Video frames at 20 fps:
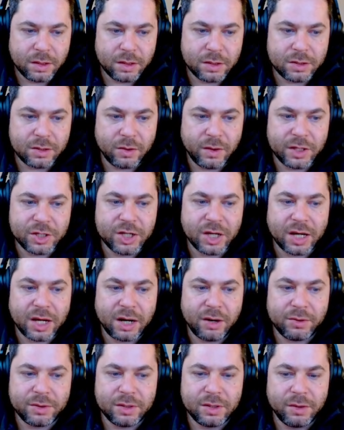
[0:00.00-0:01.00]
So let's
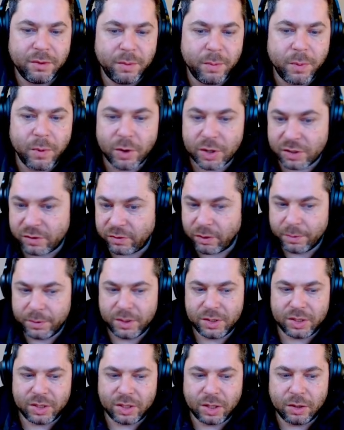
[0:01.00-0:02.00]
check out the reports from
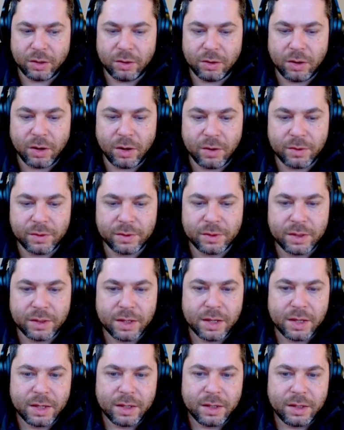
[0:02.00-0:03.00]
this clone.
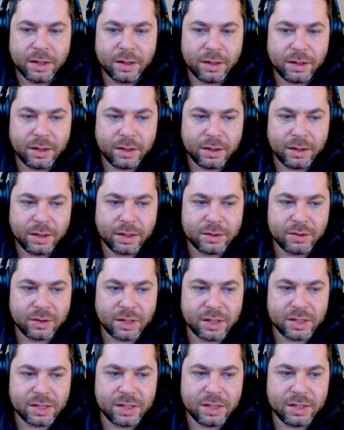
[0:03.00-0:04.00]
As you
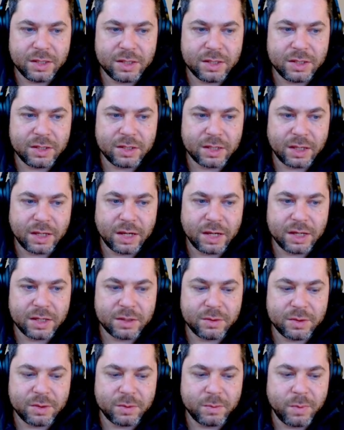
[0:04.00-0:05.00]
can see, this is
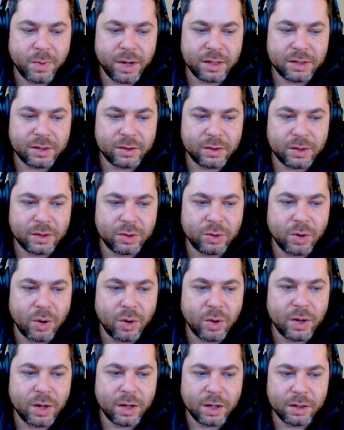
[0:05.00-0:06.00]
against Bertrand
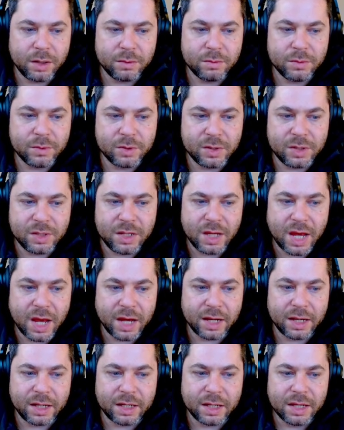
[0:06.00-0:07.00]
Tocher,
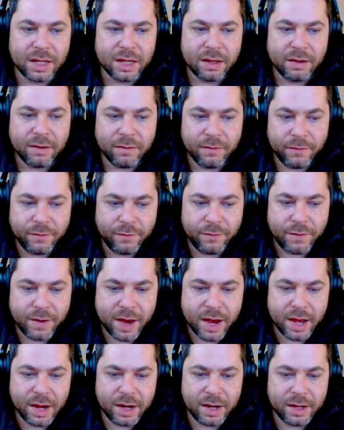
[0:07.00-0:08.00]
Musiank,
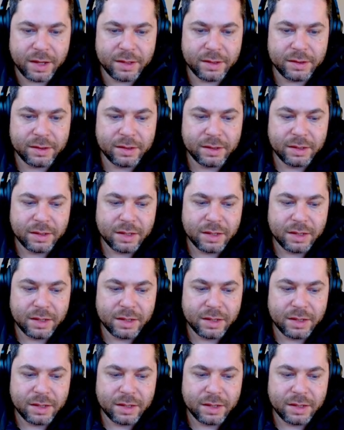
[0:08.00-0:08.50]
Velin.